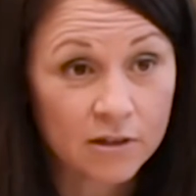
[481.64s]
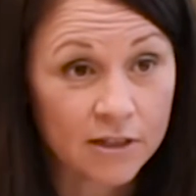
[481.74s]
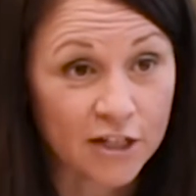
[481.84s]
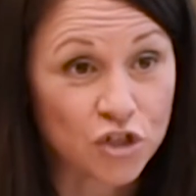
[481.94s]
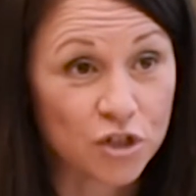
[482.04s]

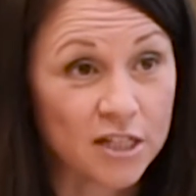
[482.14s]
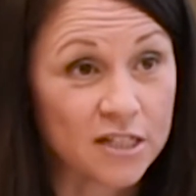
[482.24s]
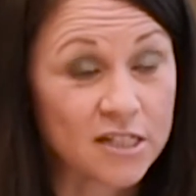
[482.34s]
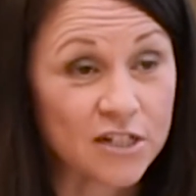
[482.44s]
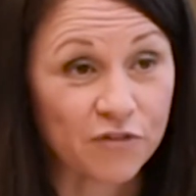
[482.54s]
they do
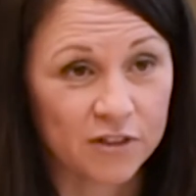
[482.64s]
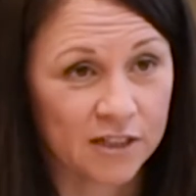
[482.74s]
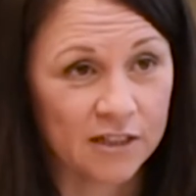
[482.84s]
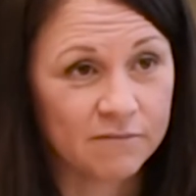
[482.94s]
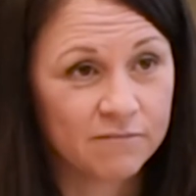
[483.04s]
things
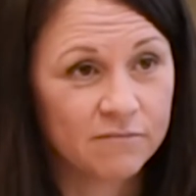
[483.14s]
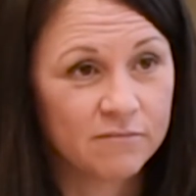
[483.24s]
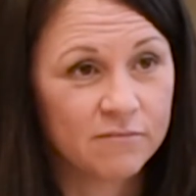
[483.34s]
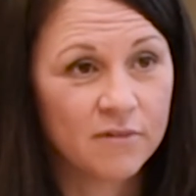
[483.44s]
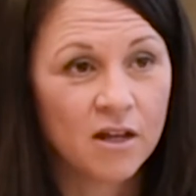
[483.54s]
differently.
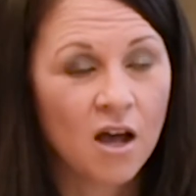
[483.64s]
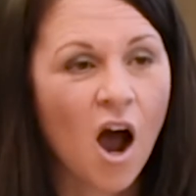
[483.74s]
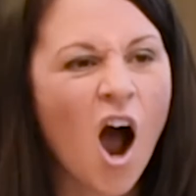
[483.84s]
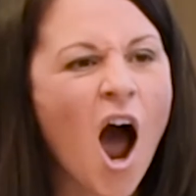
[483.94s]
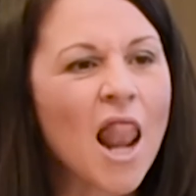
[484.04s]

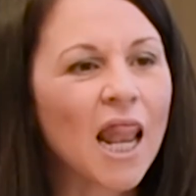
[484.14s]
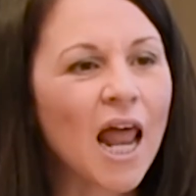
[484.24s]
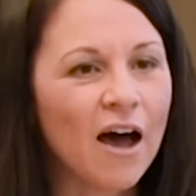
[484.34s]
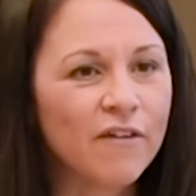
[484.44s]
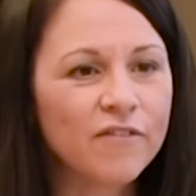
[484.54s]
I
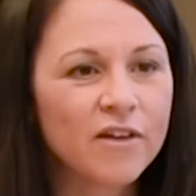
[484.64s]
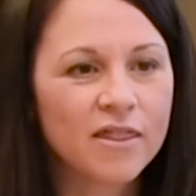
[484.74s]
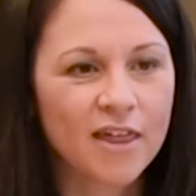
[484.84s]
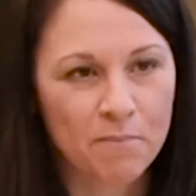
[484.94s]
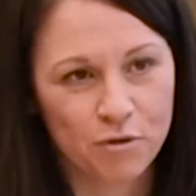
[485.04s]
love
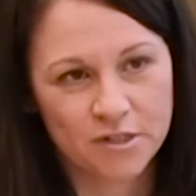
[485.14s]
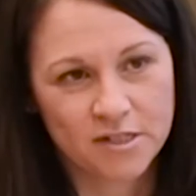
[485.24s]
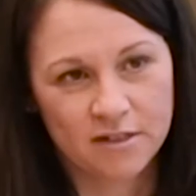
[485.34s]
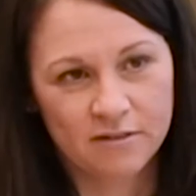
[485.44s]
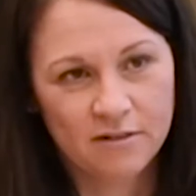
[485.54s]
that
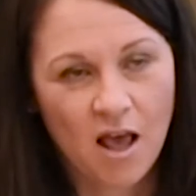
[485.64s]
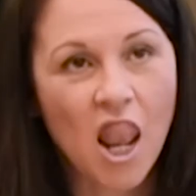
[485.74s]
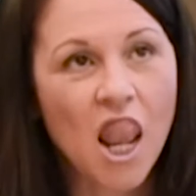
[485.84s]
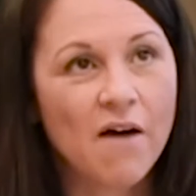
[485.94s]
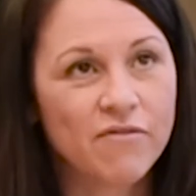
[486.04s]
person,
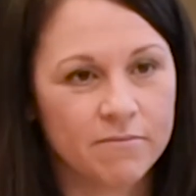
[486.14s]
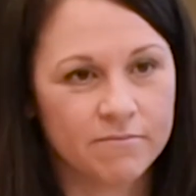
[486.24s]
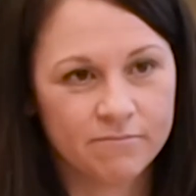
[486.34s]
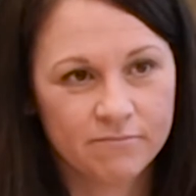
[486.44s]
love them.